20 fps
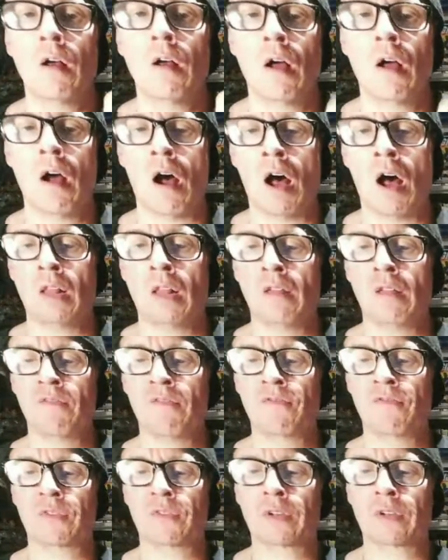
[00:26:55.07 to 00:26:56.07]

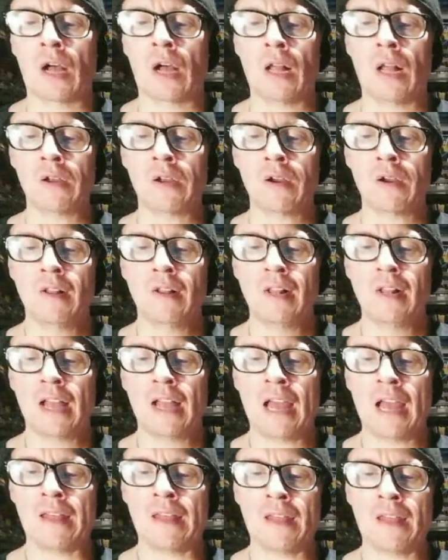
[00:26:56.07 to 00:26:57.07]
olive color,
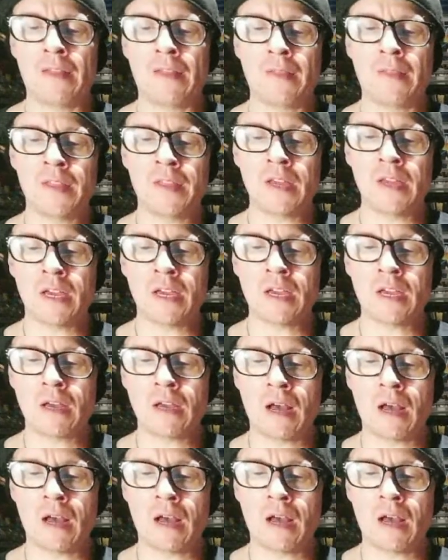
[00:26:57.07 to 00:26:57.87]
and then the